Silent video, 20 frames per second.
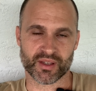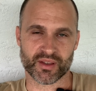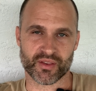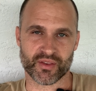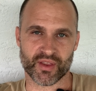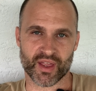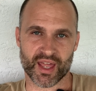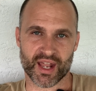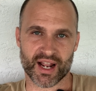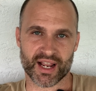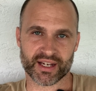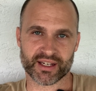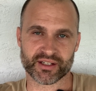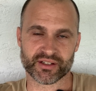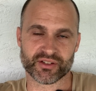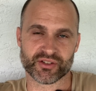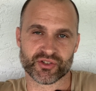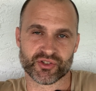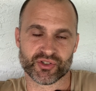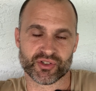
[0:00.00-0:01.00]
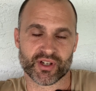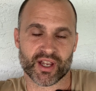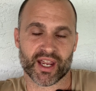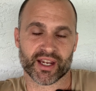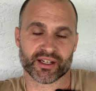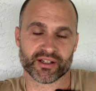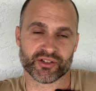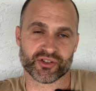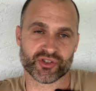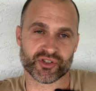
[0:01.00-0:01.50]
that I
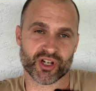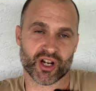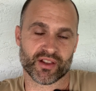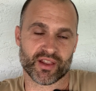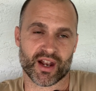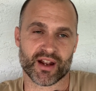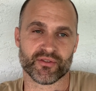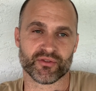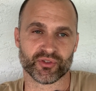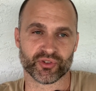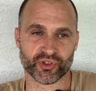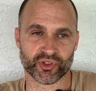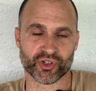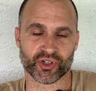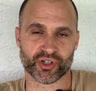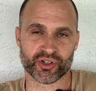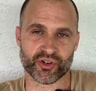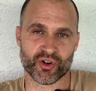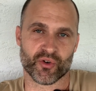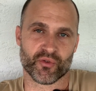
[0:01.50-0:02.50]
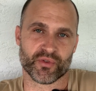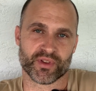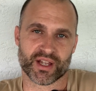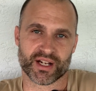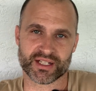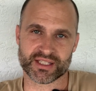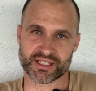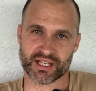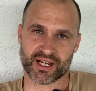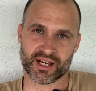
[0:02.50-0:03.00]
can share that I've learned over
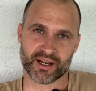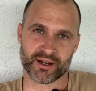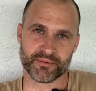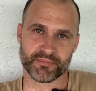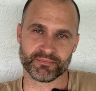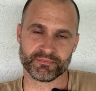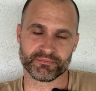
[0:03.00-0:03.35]
that time.